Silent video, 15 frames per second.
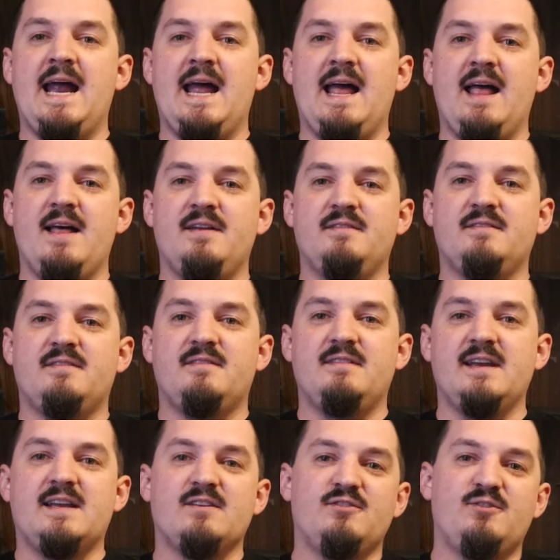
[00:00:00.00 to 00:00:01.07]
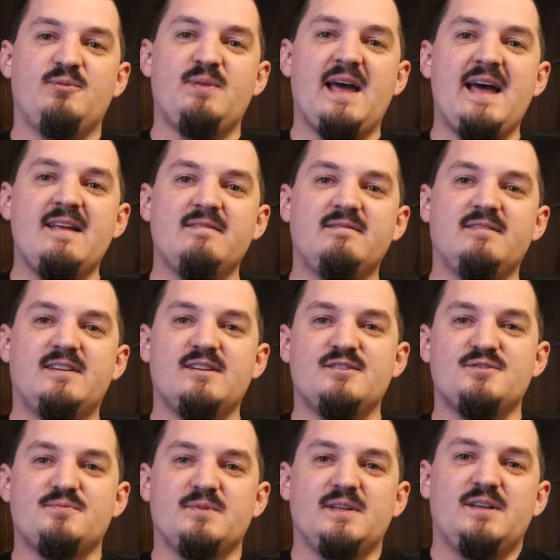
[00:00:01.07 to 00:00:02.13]
and they can do that.
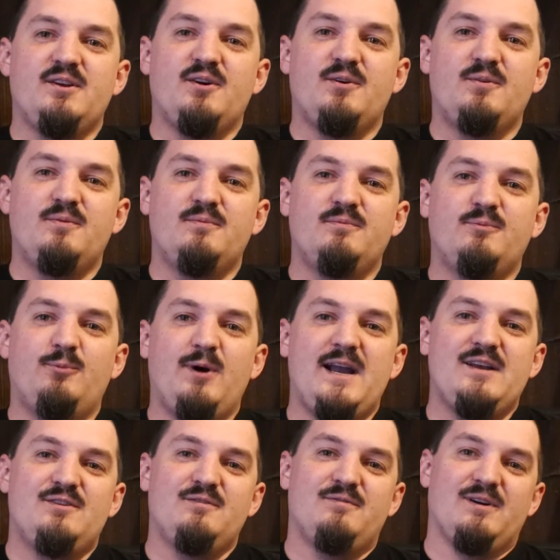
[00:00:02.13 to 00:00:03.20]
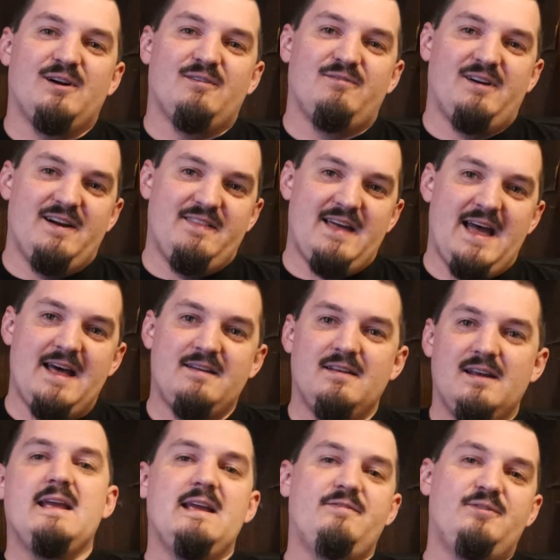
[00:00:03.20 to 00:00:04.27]
There's really no way to verify that.
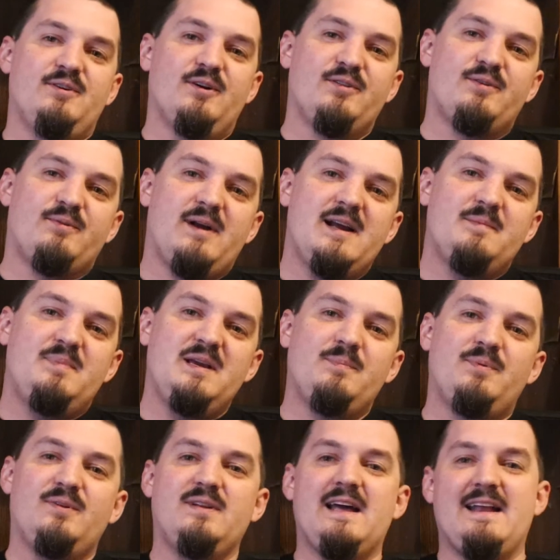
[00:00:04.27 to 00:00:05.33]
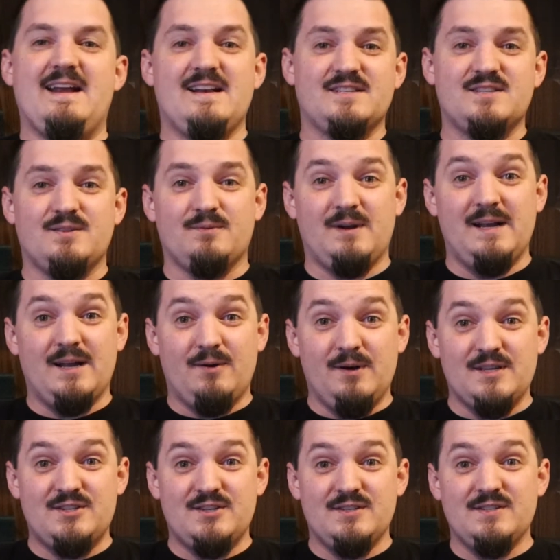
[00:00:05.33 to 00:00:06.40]
If you know the right people and ask the right
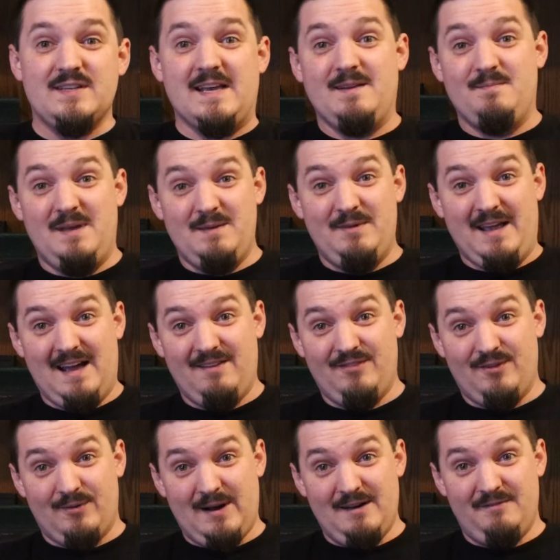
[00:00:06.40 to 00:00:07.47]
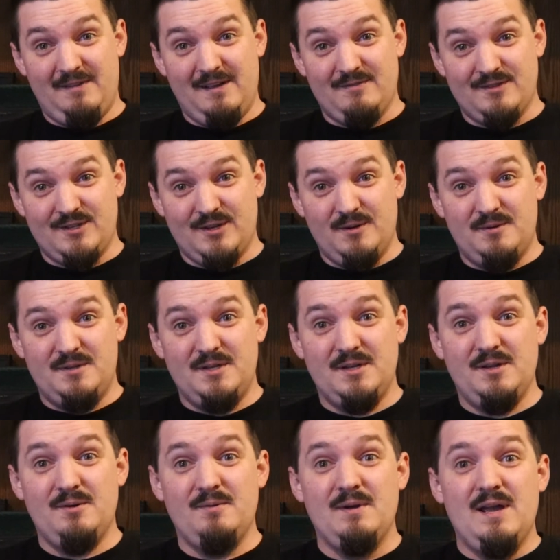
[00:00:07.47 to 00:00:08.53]
questions and maybe have the right favors owed to
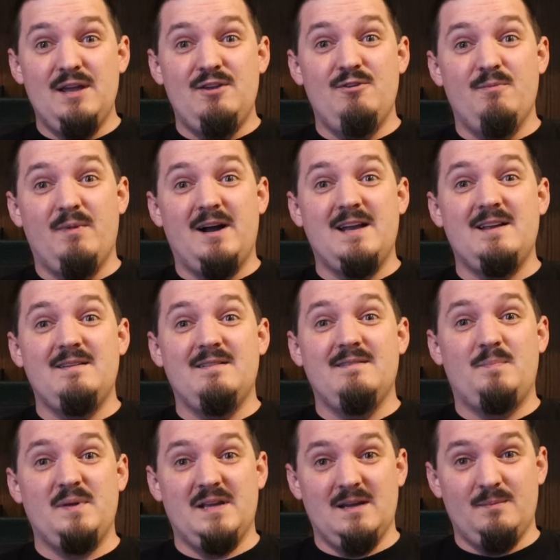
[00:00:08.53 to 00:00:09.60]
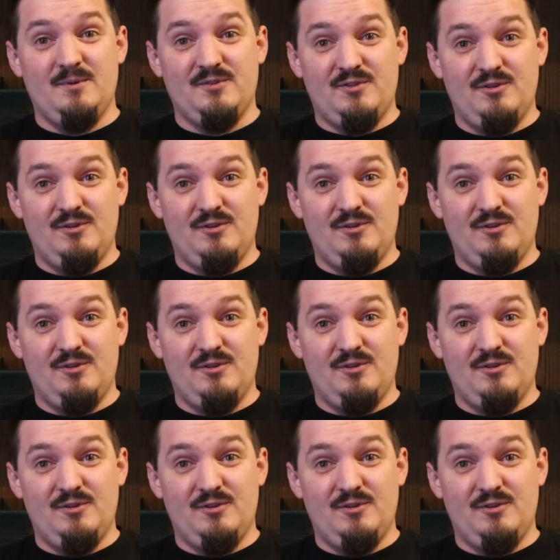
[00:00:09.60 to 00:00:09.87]
you, you might be able